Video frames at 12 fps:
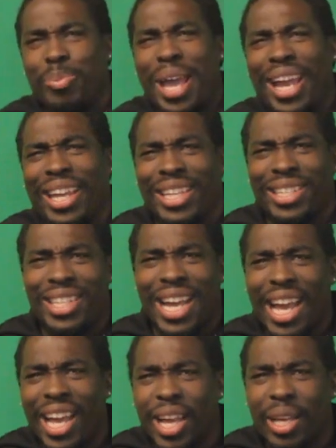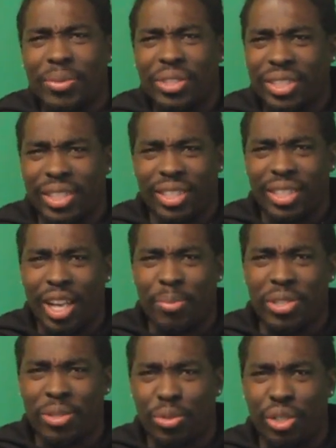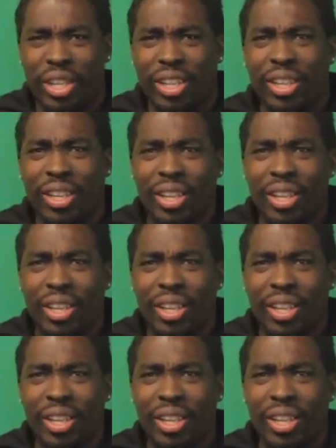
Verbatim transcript: back in time just to tell me some shit.